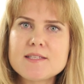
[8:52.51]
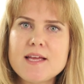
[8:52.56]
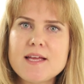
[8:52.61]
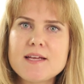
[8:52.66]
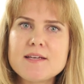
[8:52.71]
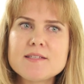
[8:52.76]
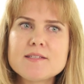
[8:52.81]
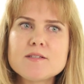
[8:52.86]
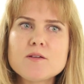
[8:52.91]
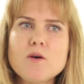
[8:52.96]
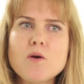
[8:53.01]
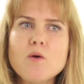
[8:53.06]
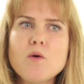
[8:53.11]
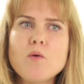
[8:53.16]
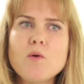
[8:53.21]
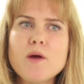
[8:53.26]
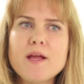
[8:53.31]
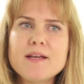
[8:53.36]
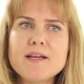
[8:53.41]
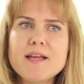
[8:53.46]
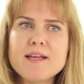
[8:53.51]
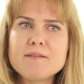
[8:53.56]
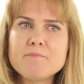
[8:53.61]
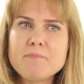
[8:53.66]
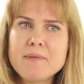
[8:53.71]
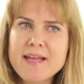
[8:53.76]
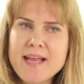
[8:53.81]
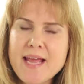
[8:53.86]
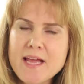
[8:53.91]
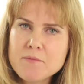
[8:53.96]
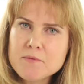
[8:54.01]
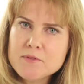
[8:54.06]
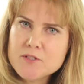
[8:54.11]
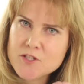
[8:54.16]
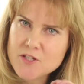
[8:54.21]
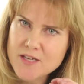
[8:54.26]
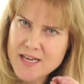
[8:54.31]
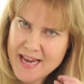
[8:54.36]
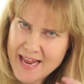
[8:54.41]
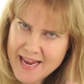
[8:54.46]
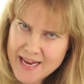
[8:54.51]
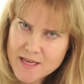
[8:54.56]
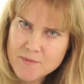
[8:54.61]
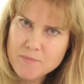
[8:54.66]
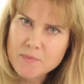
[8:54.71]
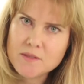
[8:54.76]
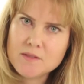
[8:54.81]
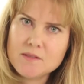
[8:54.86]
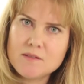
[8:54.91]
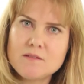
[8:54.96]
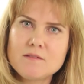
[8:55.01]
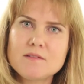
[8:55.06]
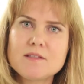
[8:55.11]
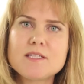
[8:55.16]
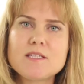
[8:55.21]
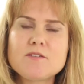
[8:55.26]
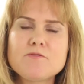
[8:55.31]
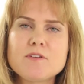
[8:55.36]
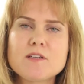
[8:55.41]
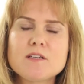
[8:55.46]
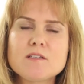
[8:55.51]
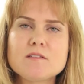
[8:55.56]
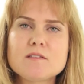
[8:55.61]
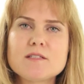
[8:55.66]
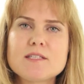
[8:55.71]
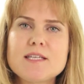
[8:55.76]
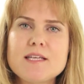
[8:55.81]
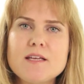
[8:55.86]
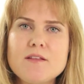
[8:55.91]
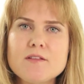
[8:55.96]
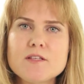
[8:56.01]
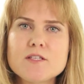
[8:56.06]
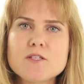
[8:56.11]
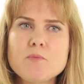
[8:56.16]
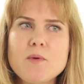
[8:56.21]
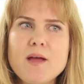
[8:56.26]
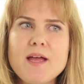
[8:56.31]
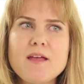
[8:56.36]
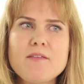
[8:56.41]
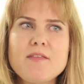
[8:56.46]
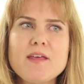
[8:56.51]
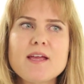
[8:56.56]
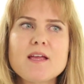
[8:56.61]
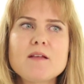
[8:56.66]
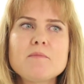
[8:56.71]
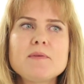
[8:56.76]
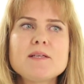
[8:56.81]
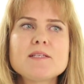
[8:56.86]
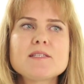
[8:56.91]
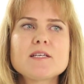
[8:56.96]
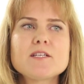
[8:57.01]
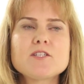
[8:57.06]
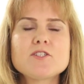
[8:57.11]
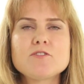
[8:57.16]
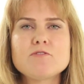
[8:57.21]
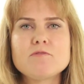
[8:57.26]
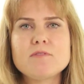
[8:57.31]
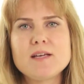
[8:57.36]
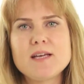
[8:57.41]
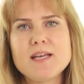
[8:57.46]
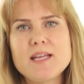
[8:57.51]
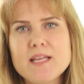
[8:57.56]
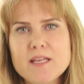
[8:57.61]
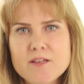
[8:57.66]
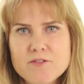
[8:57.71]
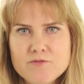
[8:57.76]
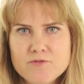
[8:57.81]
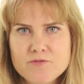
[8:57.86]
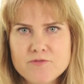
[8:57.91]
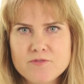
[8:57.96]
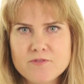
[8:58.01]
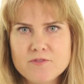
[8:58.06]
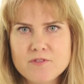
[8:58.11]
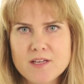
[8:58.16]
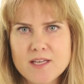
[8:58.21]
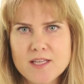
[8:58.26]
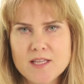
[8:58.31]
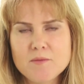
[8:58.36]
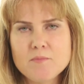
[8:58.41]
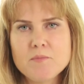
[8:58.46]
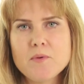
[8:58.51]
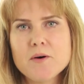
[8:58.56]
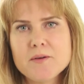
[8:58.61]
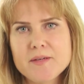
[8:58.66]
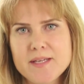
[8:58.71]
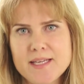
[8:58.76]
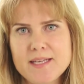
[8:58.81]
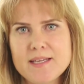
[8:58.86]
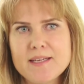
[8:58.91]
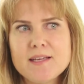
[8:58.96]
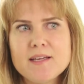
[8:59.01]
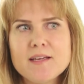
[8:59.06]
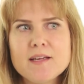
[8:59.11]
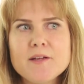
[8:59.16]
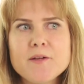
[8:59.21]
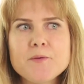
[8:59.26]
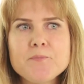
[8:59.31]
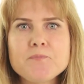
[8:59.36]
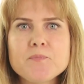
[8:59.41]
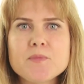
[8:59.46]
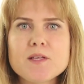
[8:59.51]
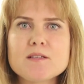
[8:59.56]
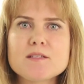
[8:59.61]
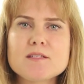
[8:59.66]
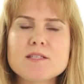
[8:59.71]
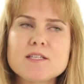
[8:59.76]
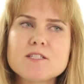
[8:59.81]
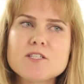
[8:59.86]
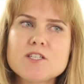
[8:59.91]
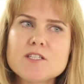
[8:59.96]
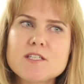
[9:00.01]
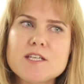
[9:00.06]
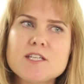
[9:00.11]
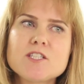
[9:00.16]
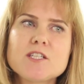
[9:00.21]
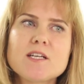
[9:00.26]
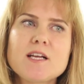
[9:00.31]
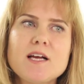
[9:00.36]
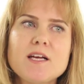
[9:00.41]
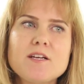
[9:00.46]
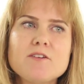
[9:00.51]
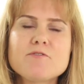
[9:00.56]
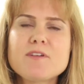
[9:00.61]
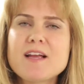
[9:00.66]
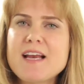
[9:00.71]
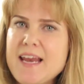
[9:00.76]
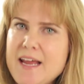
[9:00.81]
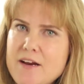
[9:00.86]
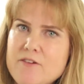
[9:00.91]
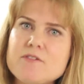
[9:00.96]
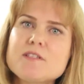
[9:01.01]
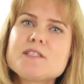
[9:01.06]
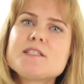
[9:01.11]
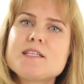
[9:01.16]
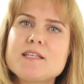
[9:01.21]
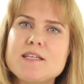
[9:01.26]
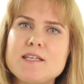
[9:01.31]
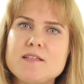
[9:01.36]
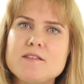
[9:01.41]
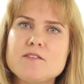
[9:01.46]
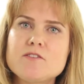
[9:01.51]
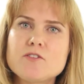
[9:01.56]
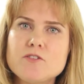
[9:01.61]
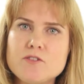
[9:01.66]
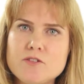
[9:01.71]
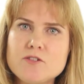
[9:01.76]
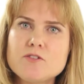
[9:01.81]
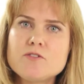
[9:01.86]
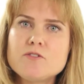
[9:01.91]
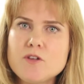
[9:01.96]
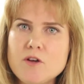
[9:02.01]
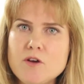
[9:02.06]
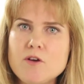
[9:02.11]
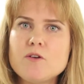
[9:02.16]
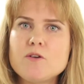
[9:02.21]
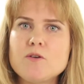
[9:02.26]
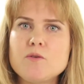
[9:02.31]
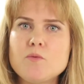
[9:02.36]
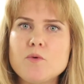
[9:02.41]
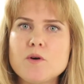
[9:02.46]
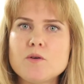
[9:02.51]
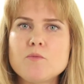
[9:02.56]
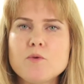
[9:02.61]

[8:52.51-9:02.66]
And in being able to label the difficulty in this way, there can be such a relief in the body, such a kind of clarity to know what